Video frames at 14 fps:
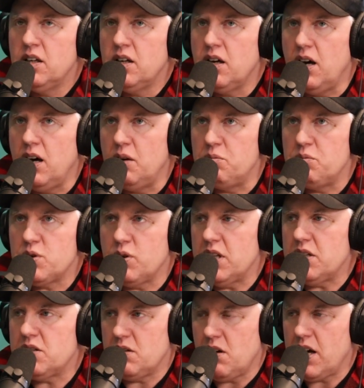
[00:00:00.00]
So
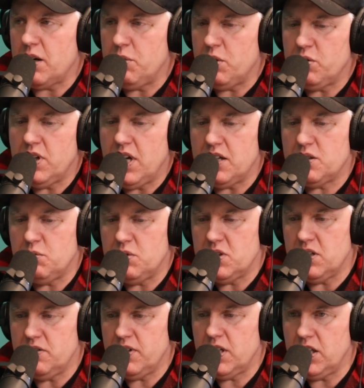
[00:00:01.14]
let's talk about that
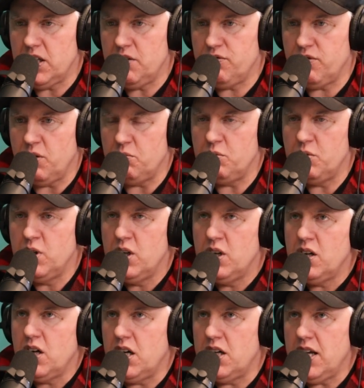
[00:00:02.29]
specifically from
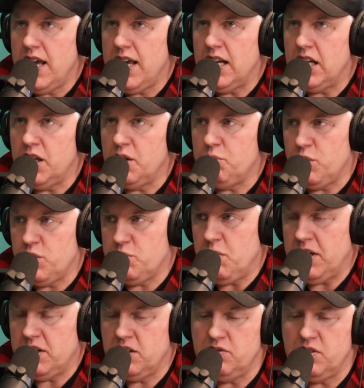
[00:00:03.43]
an angling
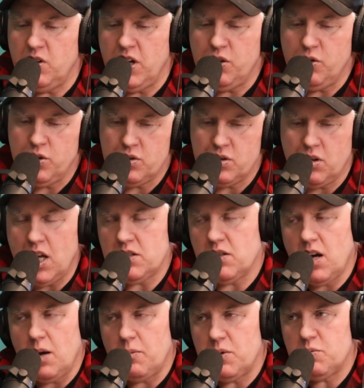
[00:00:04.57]
perspective. Now, I know there's lots
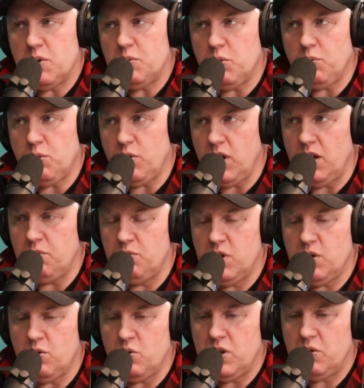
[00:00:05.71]
of hobbies people pull up,
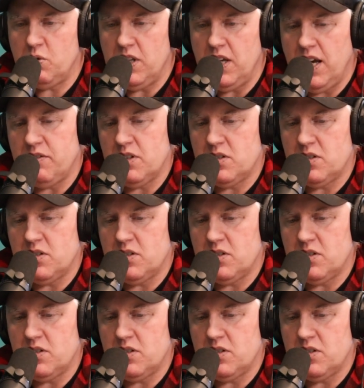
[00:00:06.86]
when they have this